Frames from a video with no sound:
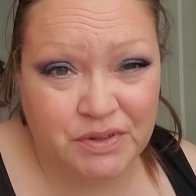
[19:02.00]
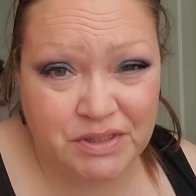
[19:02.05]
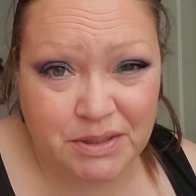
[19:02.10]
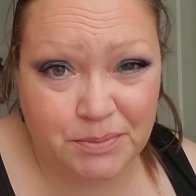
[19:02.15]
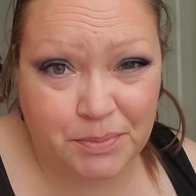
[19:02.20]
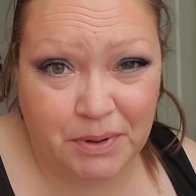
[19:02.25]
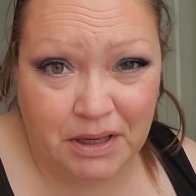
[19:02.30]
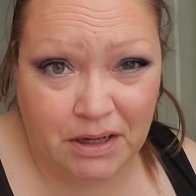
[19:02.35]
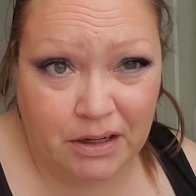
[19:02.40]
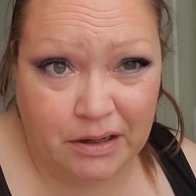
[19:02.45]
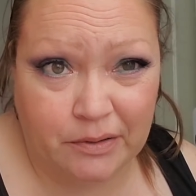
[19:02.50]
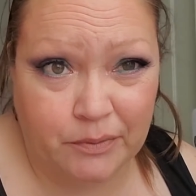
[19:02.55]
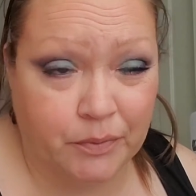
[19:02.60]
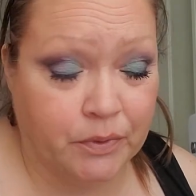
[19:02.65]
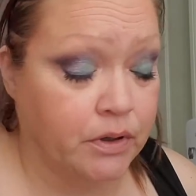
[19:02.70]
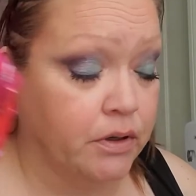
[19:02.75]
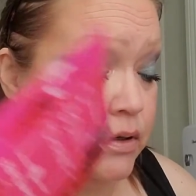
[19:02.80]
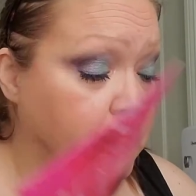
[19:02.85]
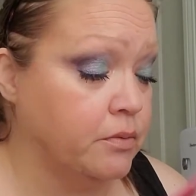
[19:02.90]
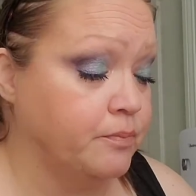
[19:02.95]
What's a penny,
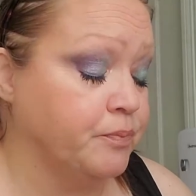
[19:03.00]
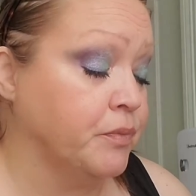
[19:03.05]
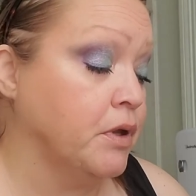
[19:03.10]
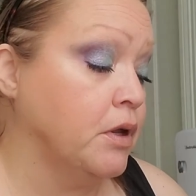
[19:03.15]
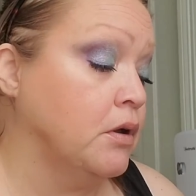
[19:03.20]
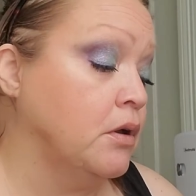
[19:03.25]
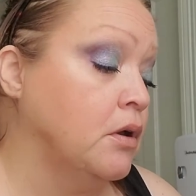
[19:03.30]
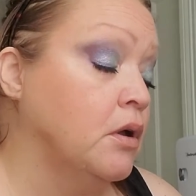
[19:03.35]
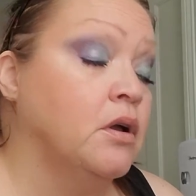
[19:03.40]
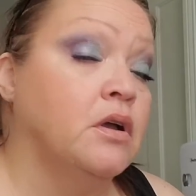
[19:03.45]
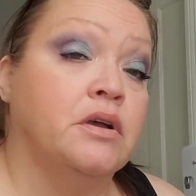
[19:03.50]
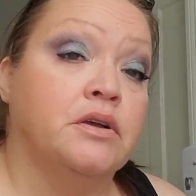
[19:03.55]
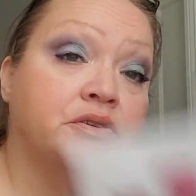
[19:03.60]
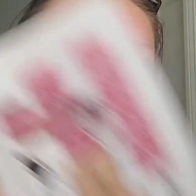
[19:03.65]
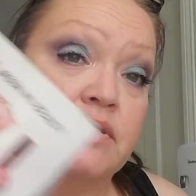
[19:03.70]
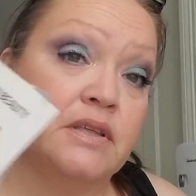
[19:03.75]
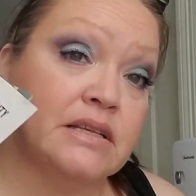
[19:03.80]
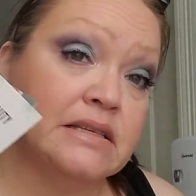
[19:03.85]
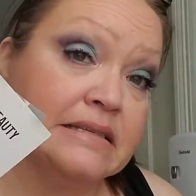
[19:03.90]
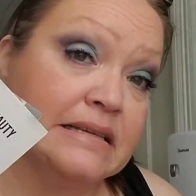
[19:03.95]
right?
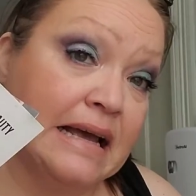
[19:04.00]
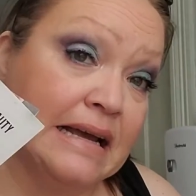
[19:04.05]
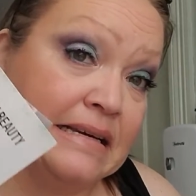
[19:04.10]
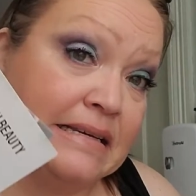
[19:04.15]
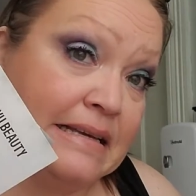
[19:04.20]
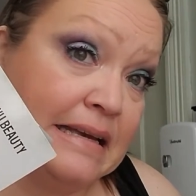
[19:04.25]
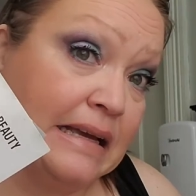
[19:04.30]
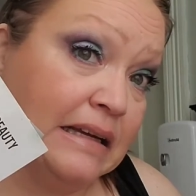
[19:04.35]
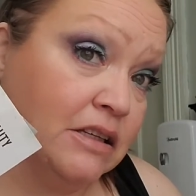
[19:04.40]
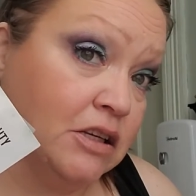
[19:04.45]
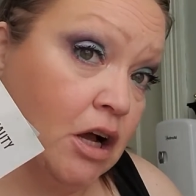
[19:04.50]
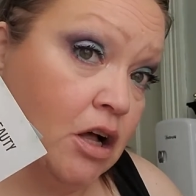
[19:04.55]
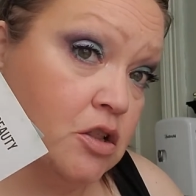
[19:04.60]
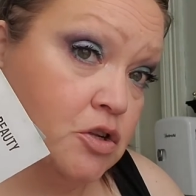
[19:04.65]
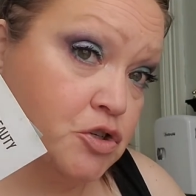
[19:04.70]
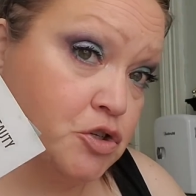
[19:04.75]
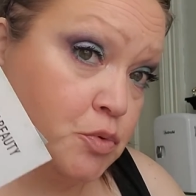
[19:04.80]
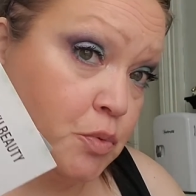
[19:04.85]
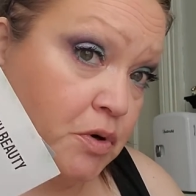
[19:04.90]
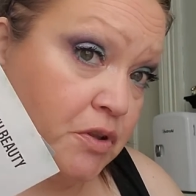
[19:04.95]
So that's $98
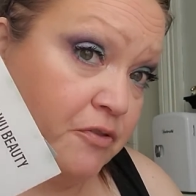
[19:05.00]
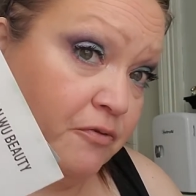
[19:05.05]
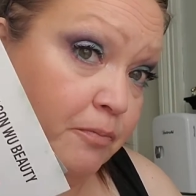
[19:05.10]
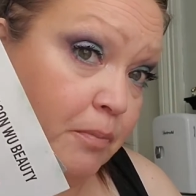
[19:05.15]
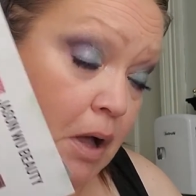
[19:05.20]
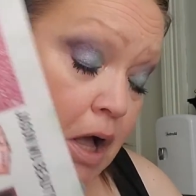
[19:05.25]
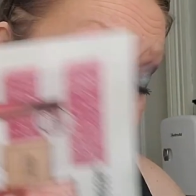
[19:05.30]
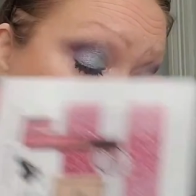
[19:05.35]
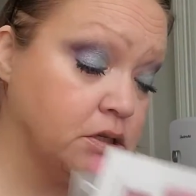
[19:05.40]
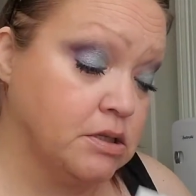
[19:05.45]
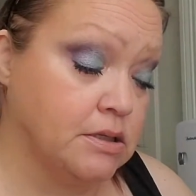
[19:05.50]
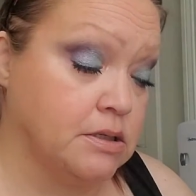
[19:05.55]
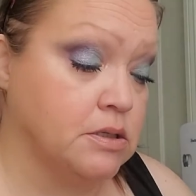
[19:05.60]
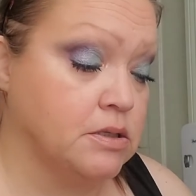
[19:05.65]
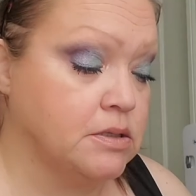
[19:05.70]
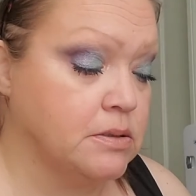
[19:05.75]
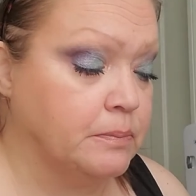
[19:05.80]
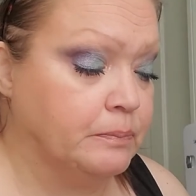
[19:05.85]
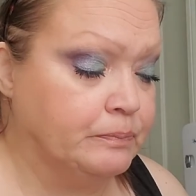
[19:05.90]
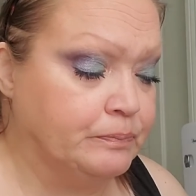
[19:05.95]
worth of
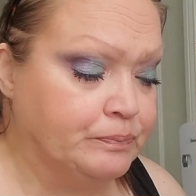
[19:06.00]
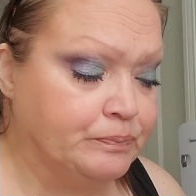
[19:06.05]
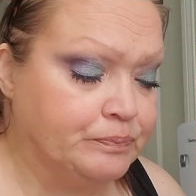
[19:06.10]
boxes.